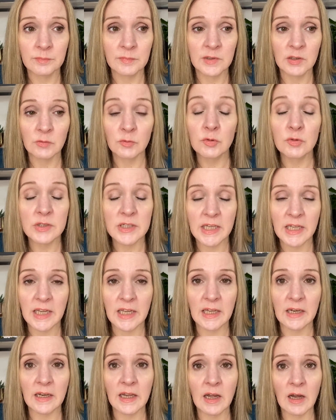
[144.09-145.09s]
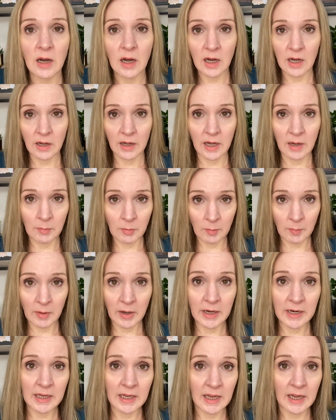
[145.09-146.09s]
routine, upper
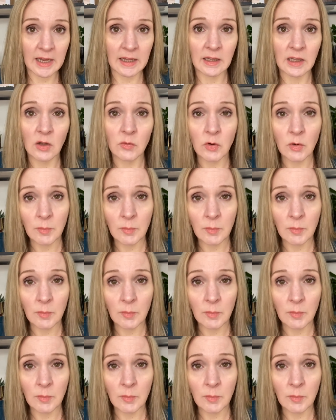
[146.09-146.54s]
body and lower